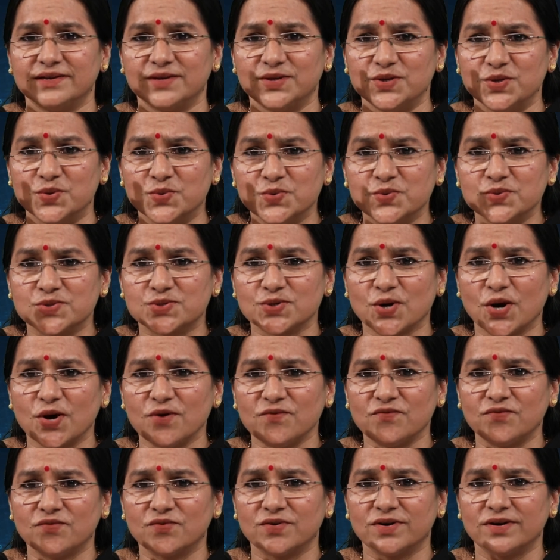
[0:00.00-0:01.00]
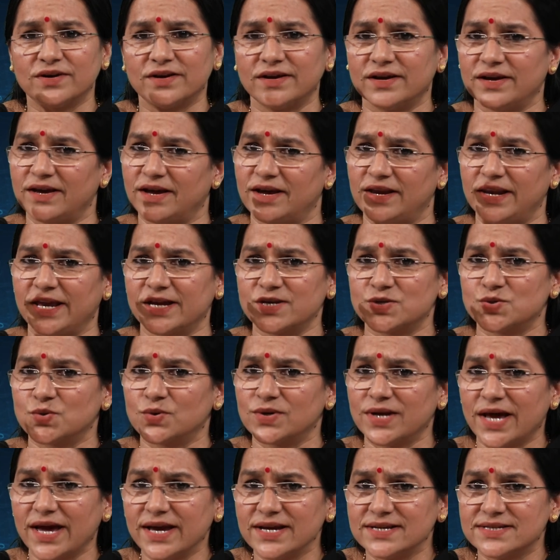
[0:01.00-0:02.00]
Use of
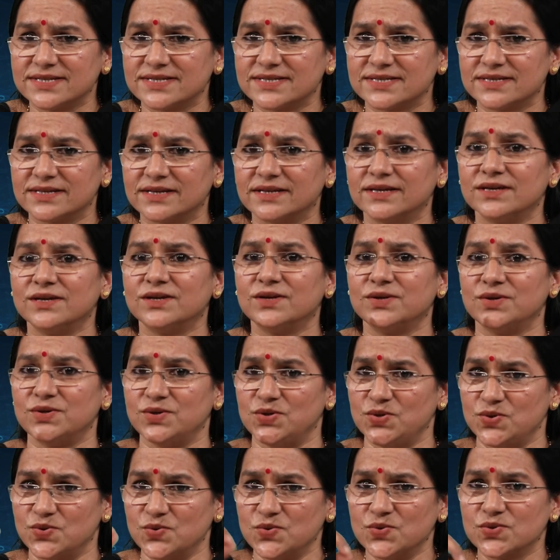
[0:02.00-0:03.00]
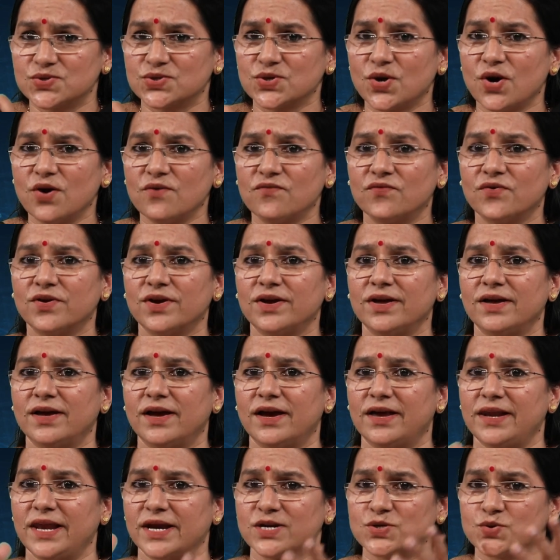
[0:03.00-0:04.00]
electrolytes, use
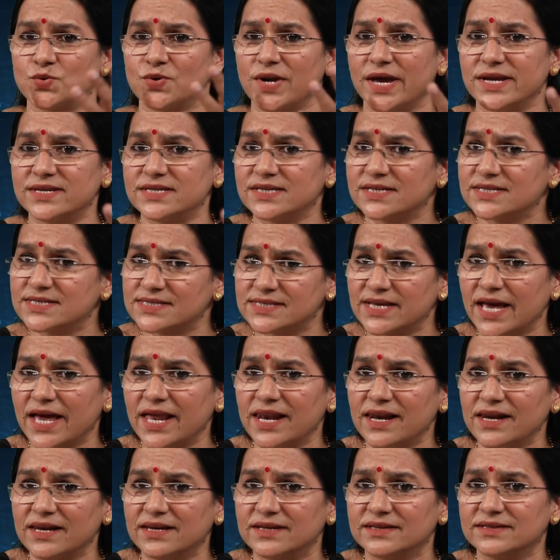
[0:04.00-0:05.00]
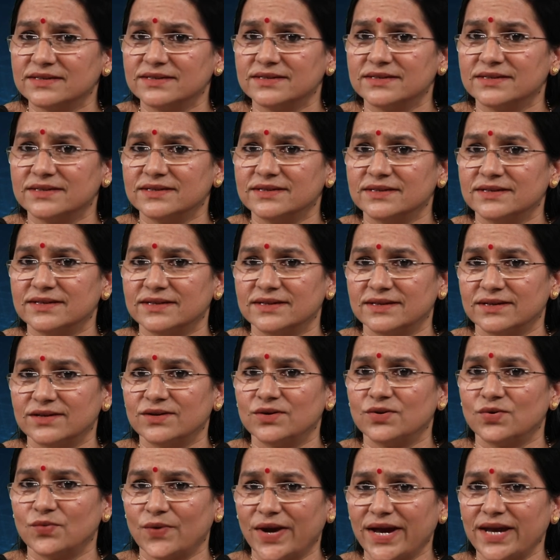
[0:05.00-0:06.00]
of electrolytic cell,
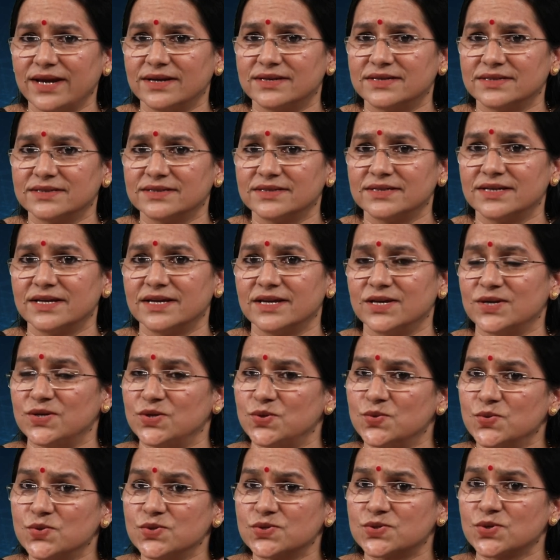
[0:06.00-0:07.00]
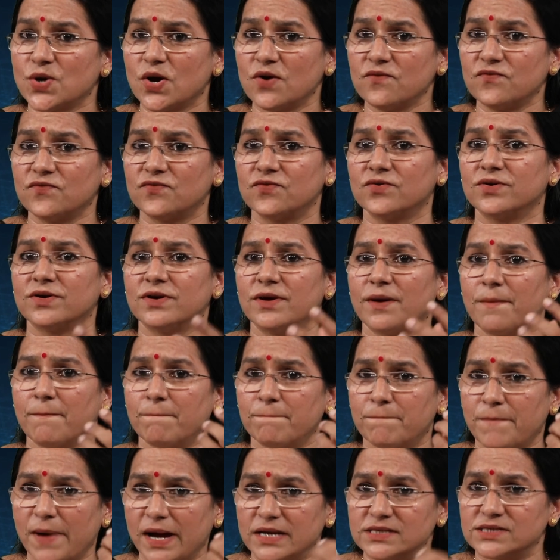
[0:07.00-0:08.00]
right? Use of
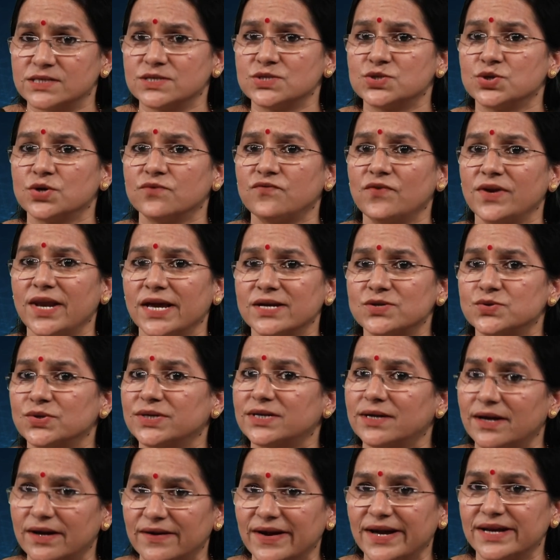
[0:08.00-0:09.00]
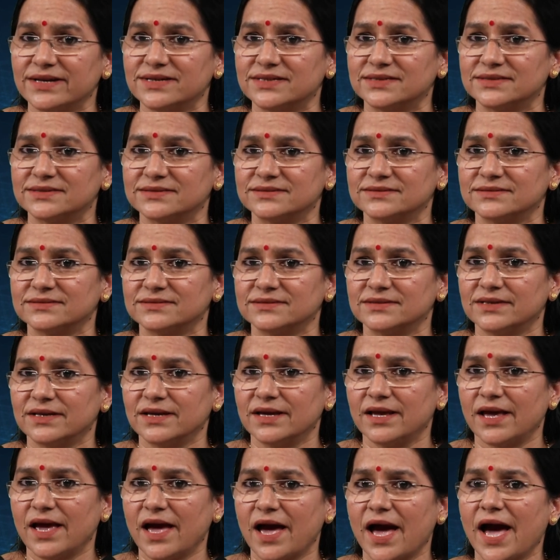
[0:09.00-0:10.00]
passage of electric current
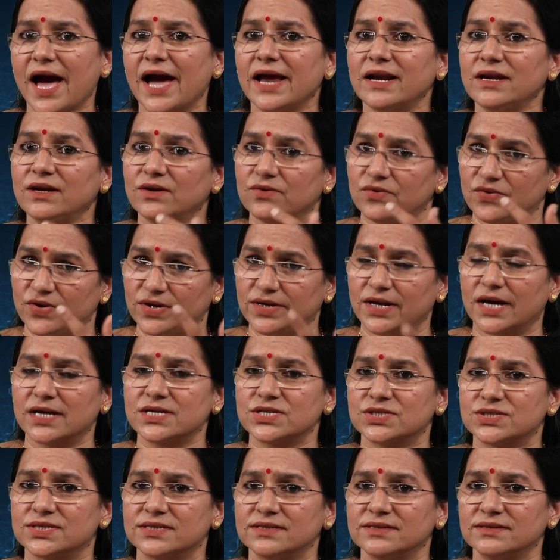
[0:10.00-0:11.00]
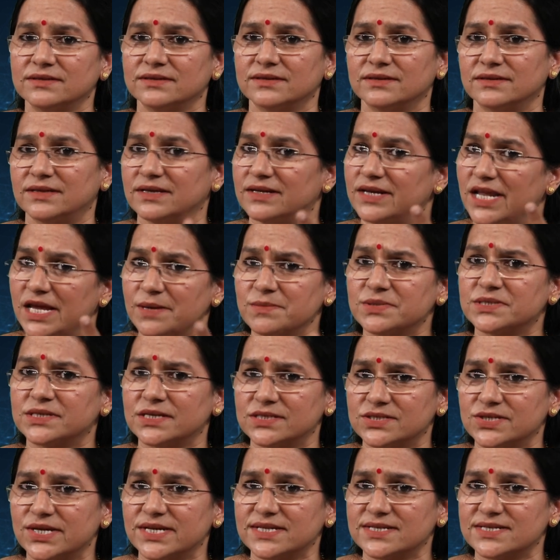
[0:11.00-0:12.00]
and reduction, the name
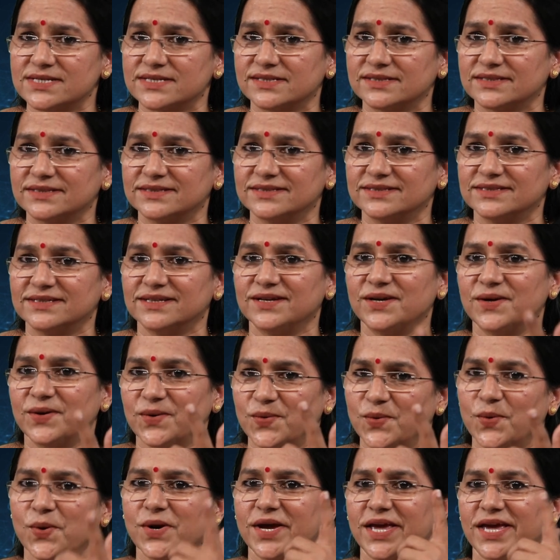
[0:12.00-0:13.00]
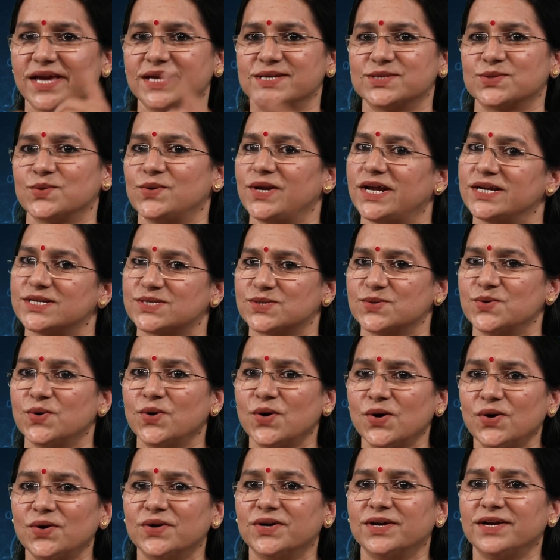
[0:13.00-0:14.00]
suggests. Okay, so let's
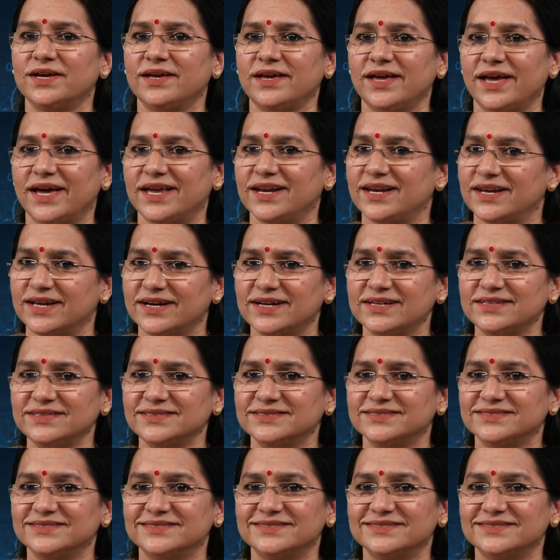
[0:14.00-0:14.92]
go and learn.